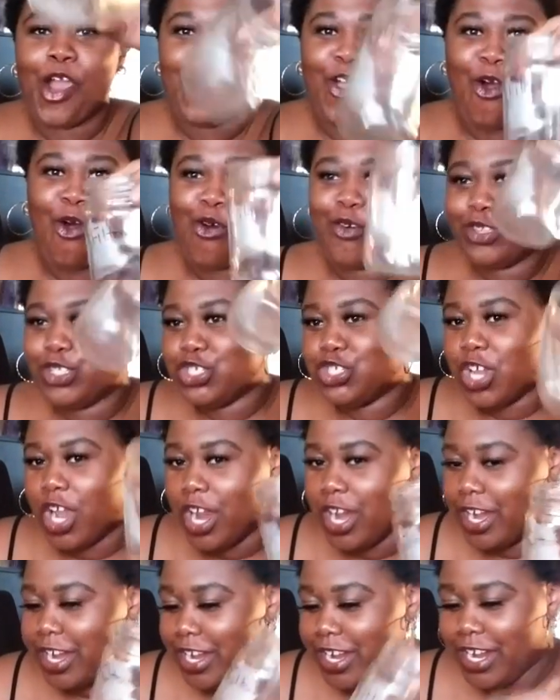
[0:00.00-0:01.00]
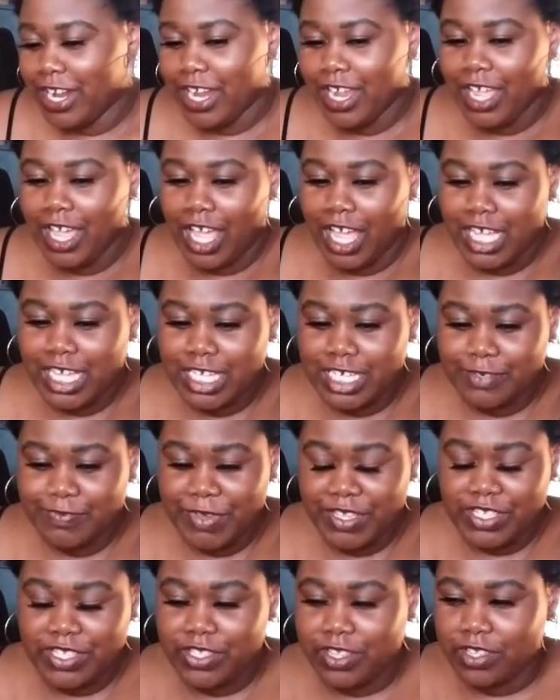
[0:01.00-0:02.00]
Our old jar. Um,
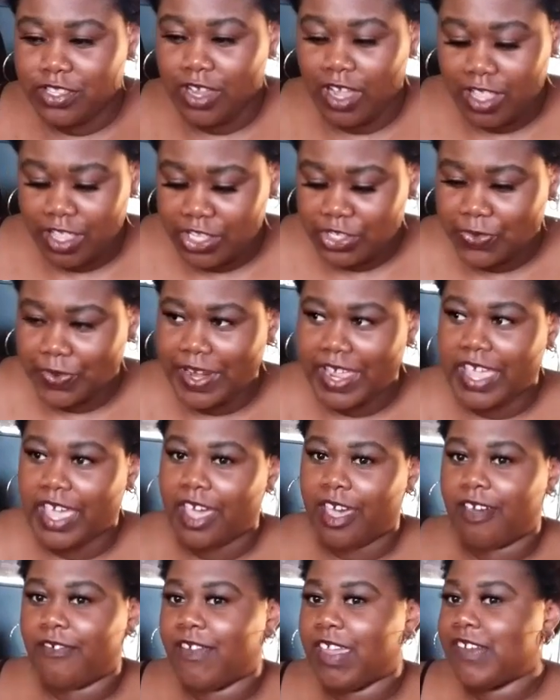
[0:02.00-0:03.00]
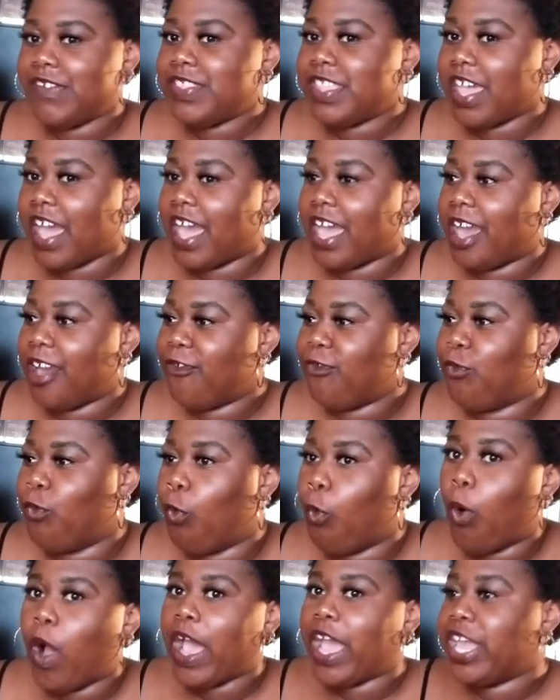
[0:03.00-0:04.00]
it's the tallest one I have. Everything, I have
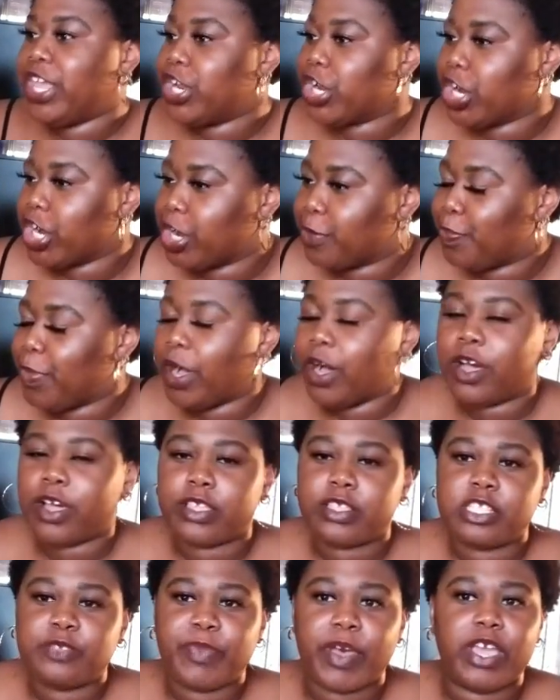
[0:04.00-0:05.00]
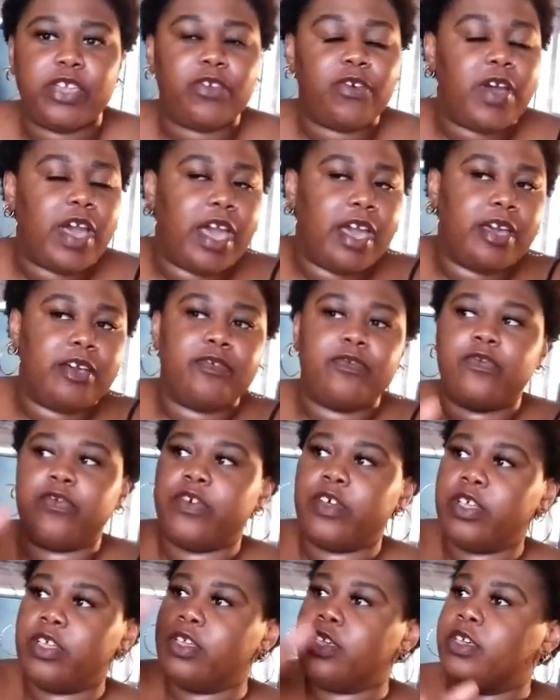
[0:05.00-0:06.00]
wider pots, but I don't have,
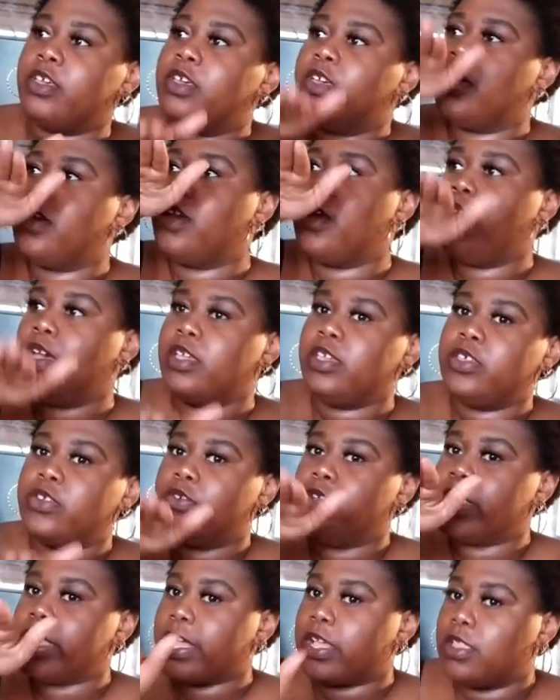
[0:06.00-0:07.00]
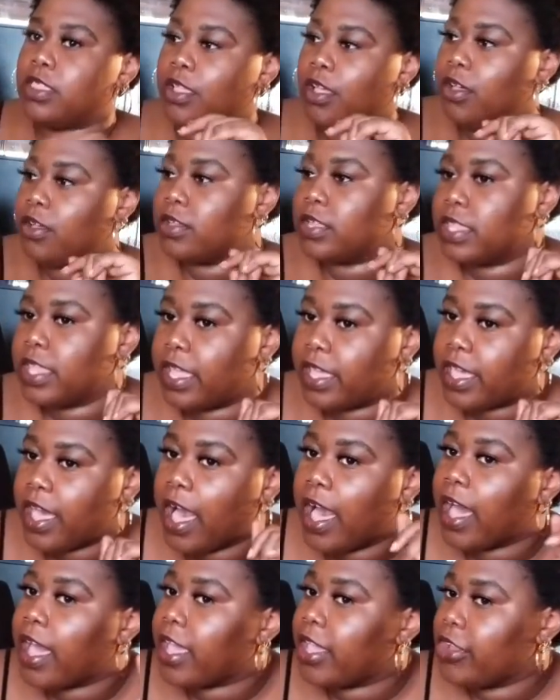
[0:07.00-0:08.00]
you know, like long, like
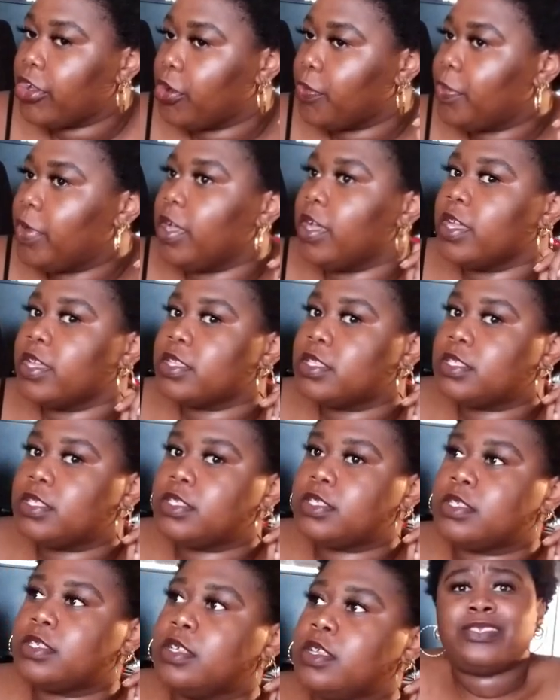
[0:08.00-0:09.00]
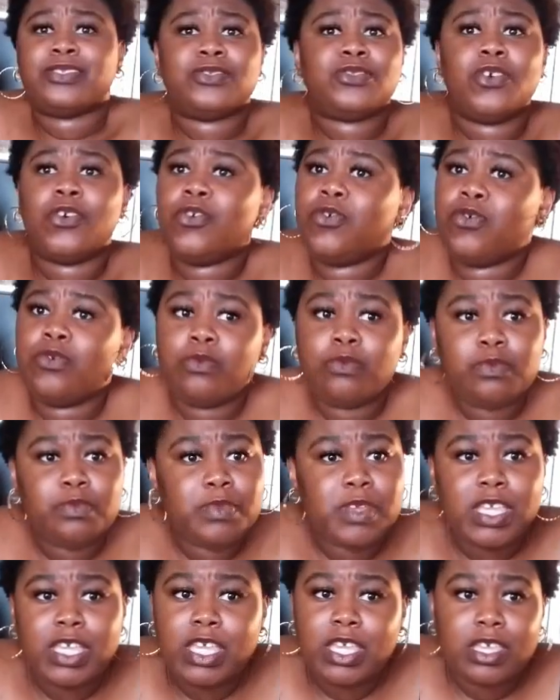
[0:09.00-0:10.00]
higher pots. Don't
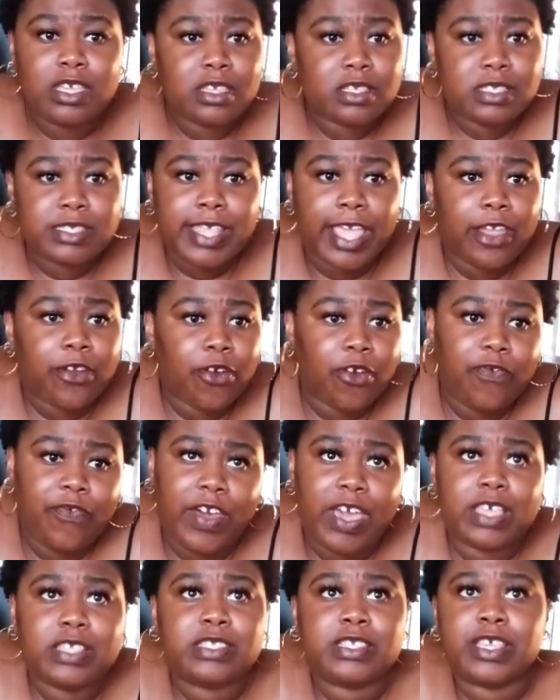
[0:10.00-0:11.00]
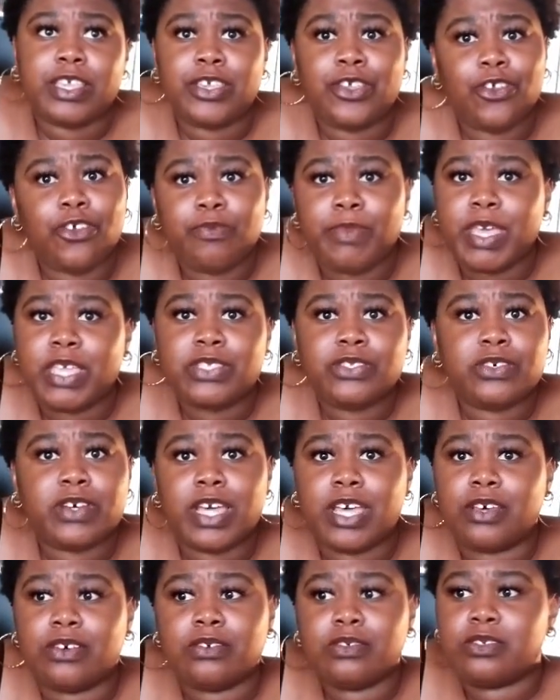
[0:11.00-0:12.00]
be sacrificing your mental
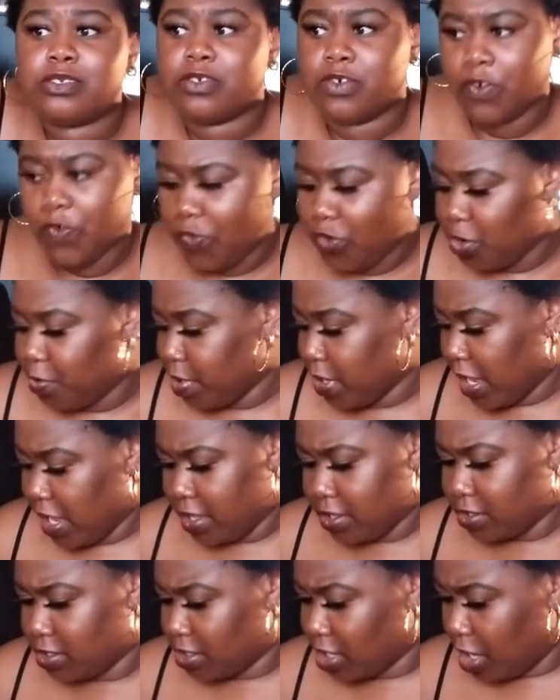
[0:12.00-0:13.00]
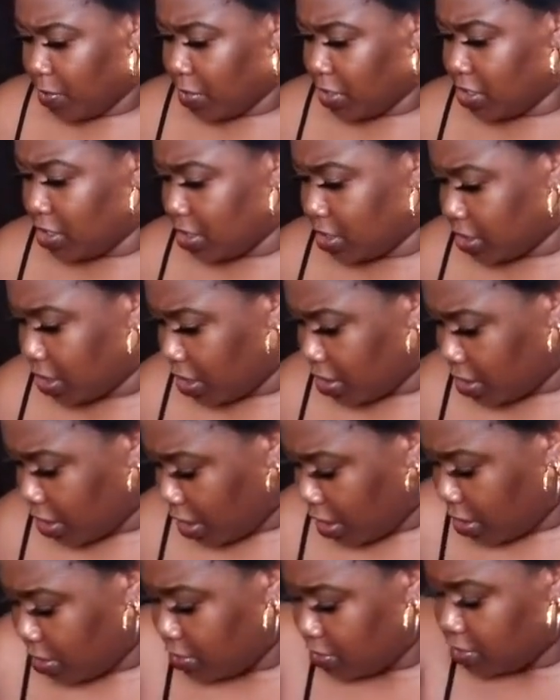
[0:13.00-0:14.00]
health for plants. I'm gonna just say
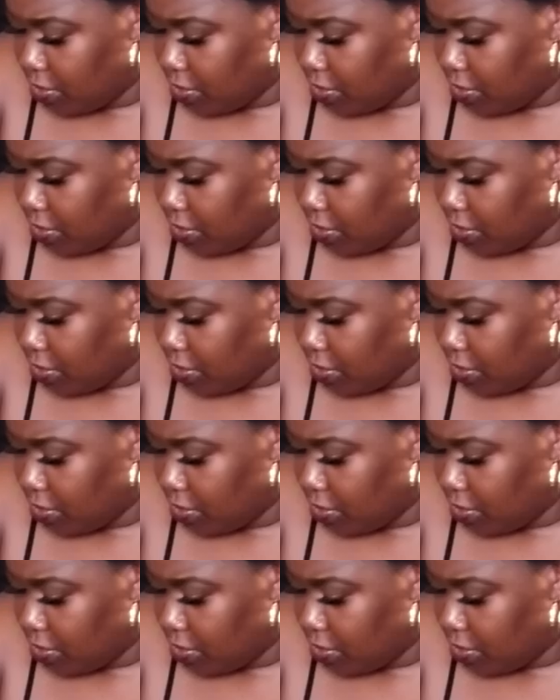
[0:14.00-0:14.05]
that.